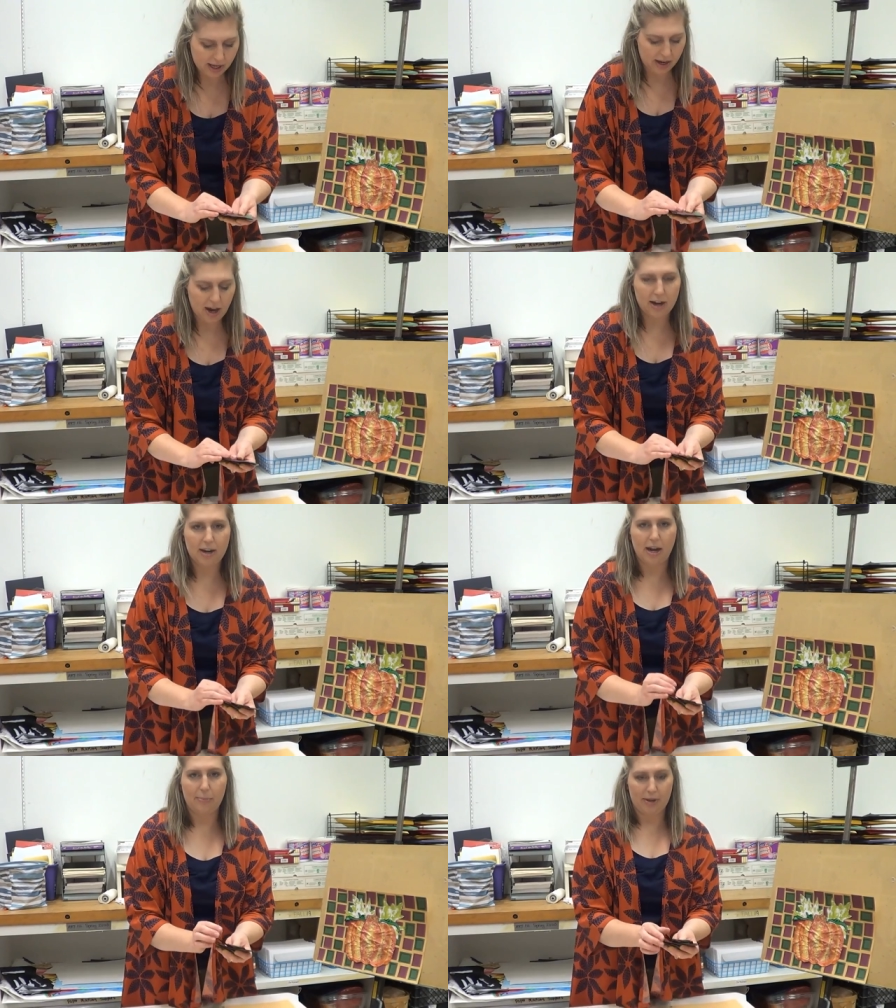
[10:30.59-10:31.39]
and cut it
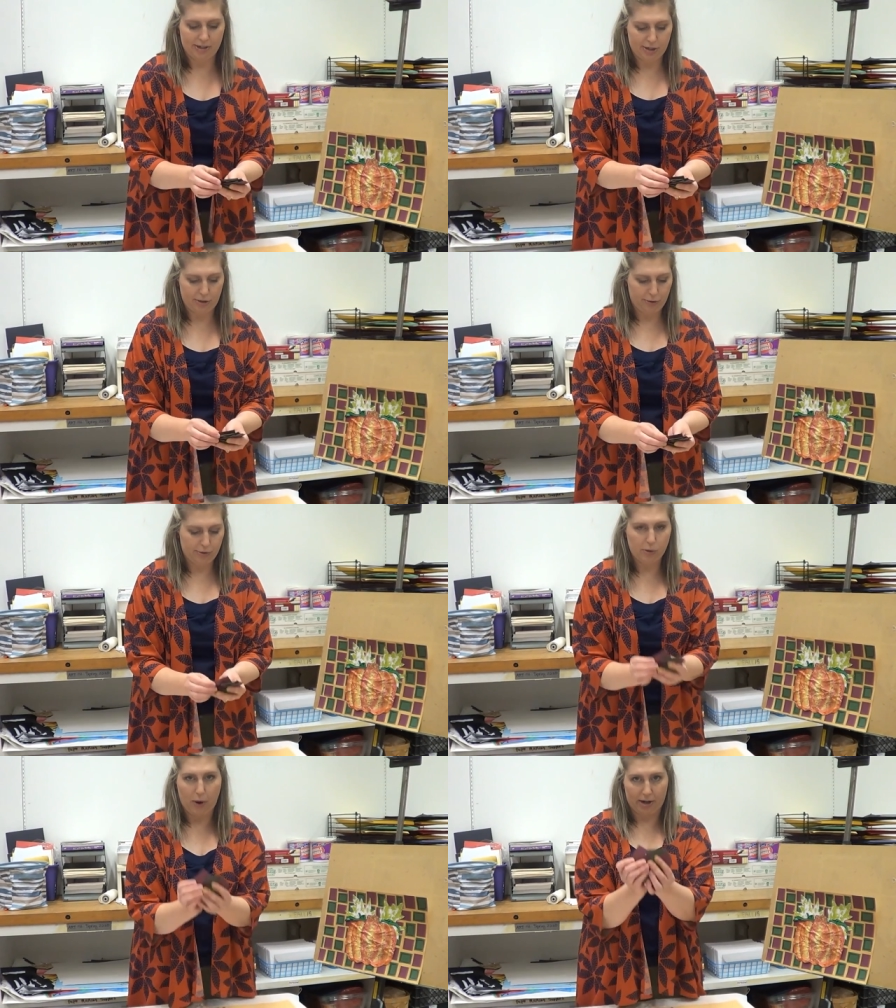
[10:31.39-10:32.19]
up into
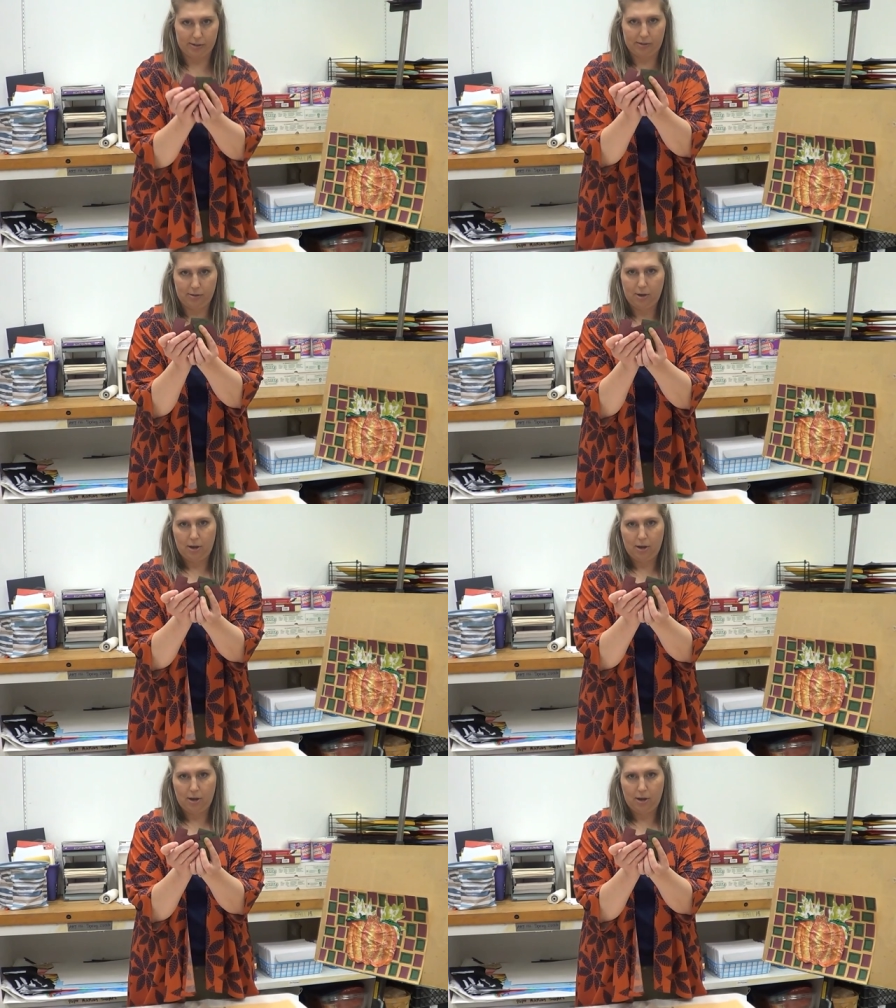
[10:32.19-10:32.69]
squares.